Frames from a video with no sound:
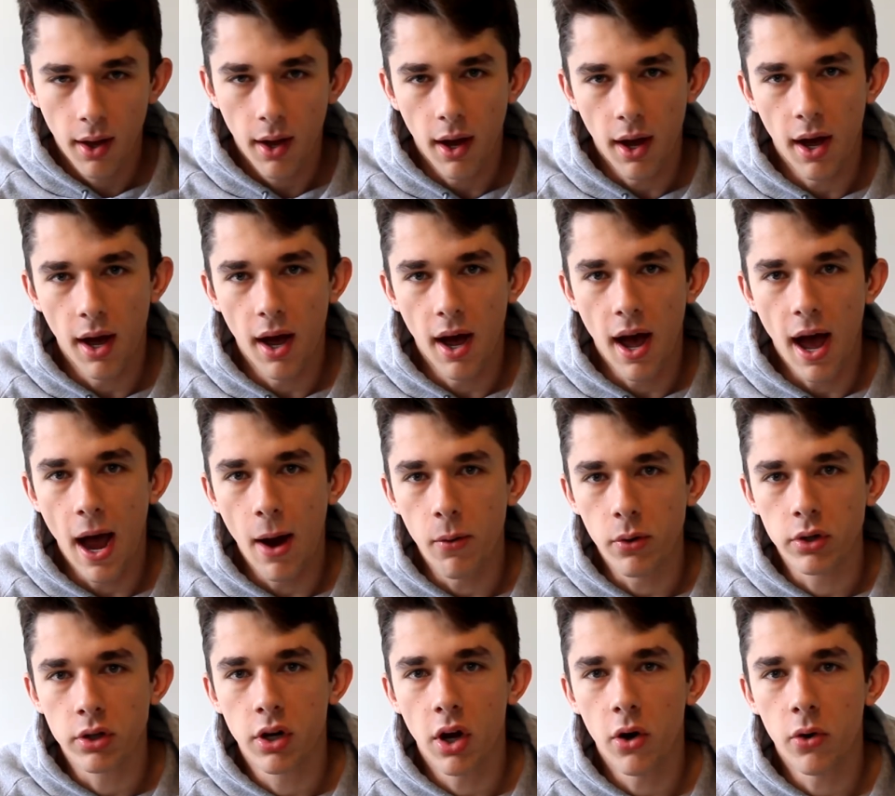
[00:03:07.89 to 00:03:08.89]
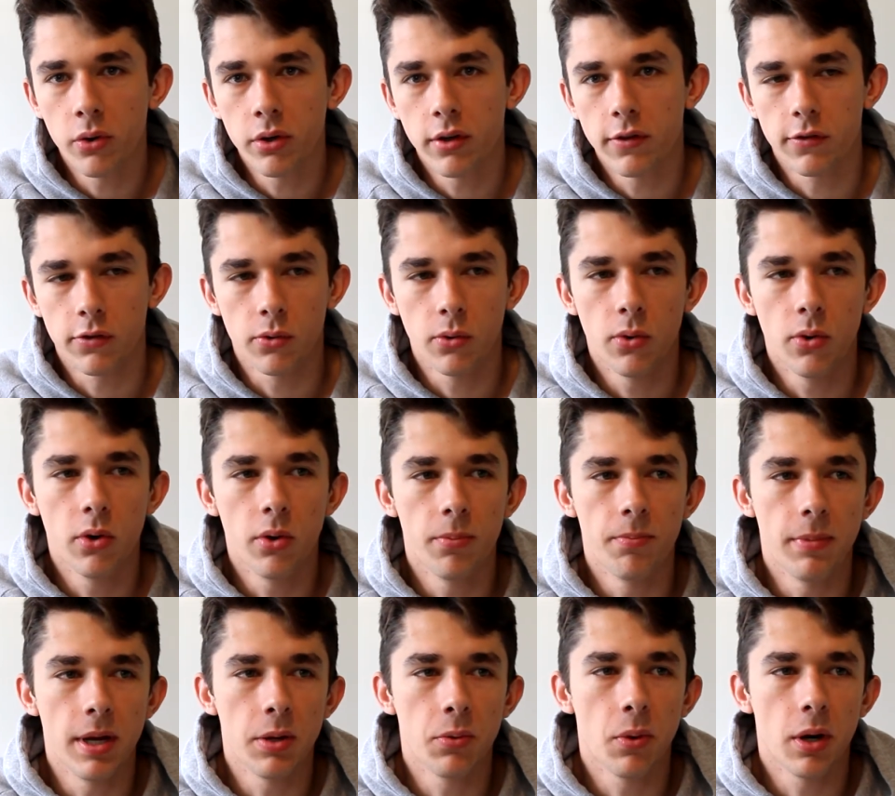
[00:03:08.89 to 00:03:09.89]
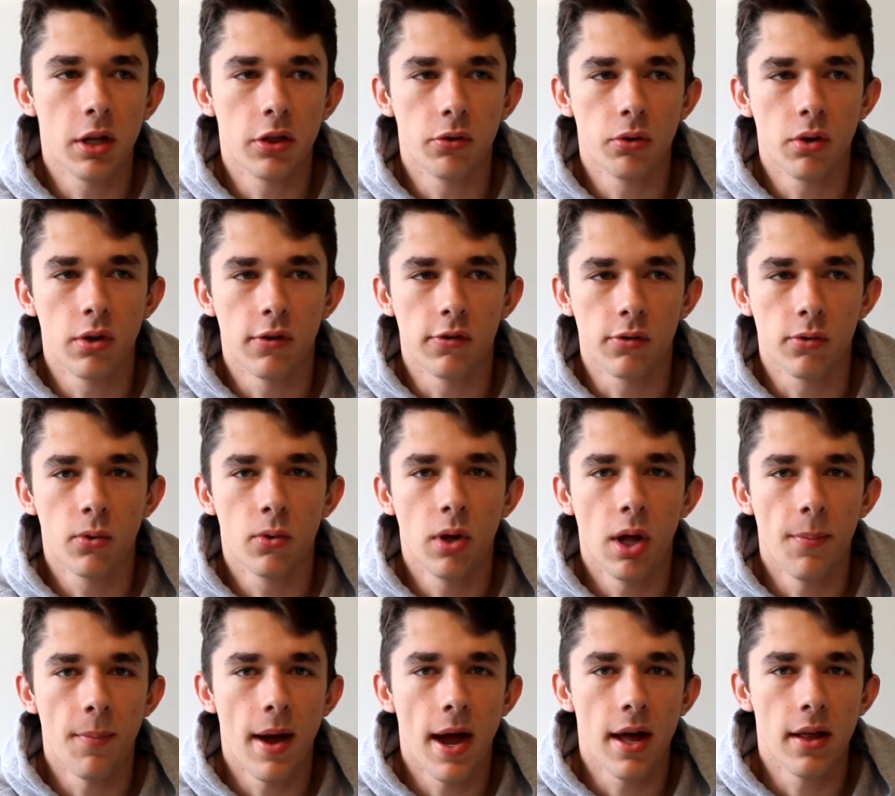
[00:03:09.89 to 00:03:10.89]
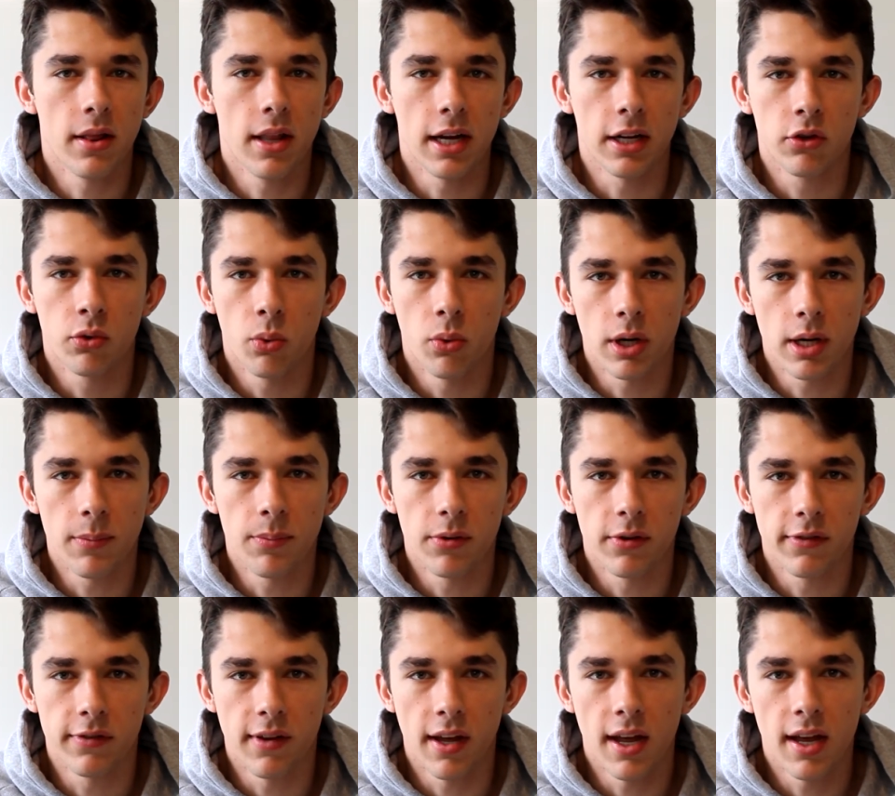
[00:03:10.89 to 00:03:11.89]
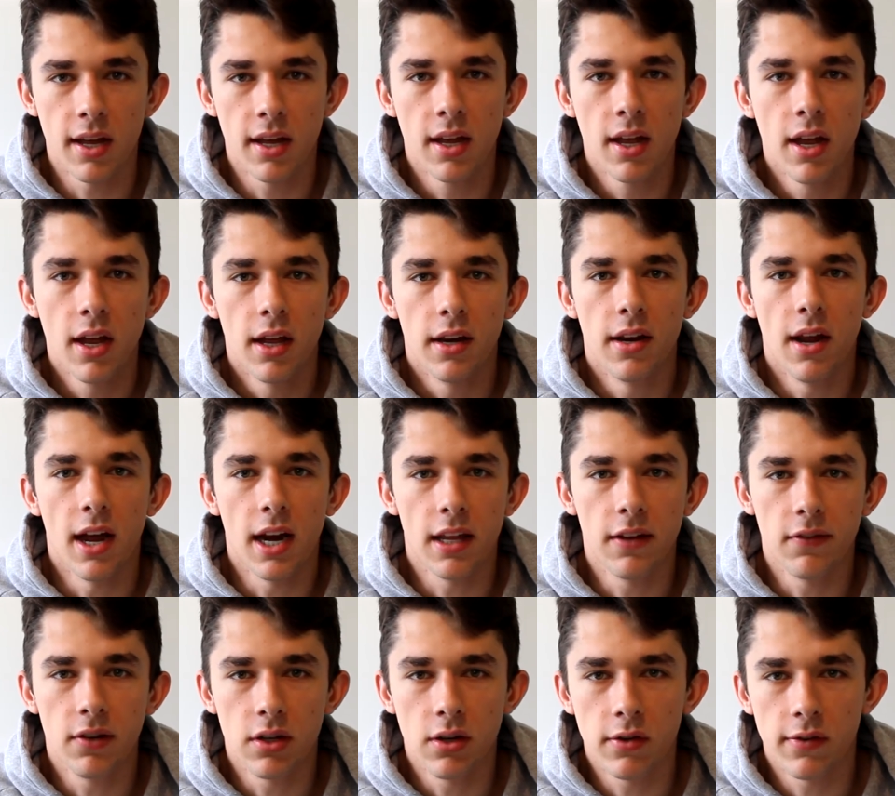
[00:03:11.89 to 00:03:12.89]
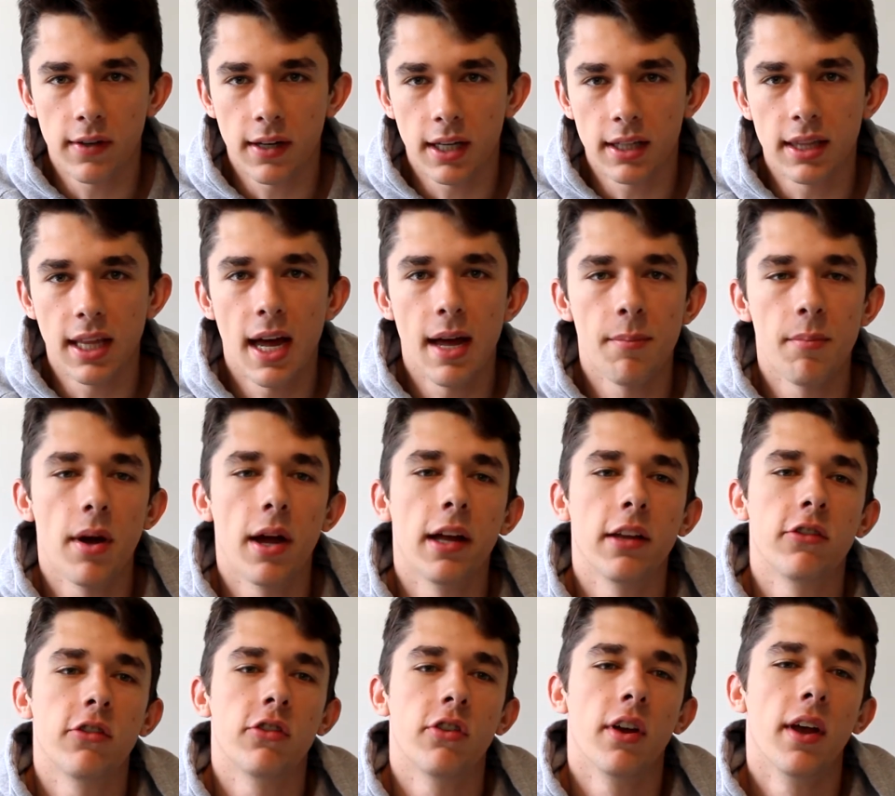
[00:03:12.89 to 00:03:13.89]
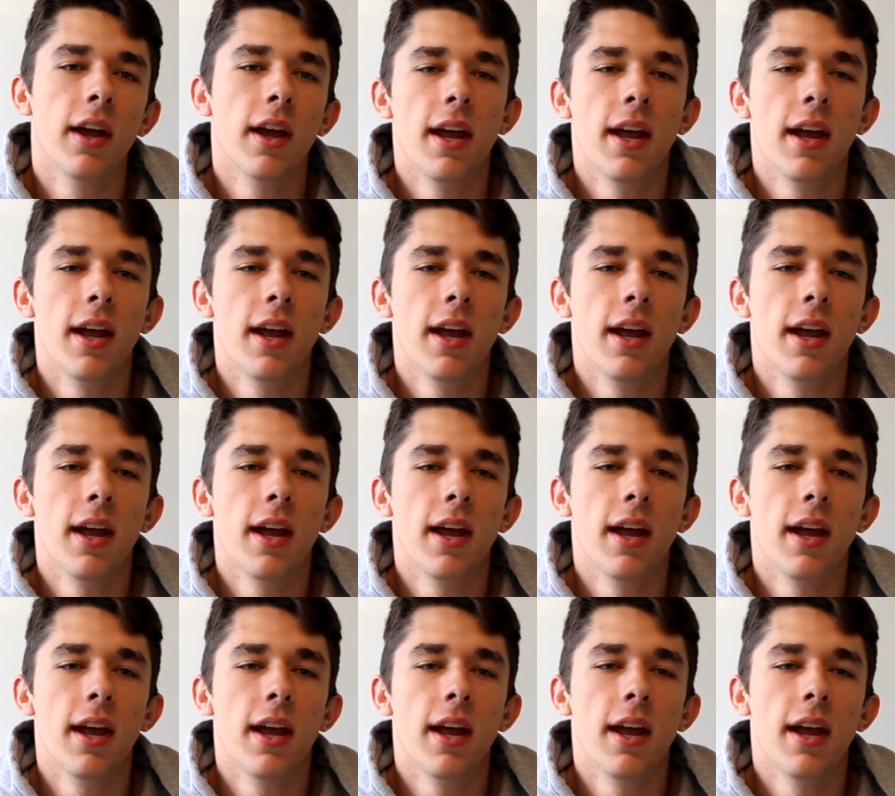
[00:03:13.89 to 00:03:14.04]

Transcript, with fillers: Uh, I would go into school, midway through the school, I'm at like 20%, not even using it that much.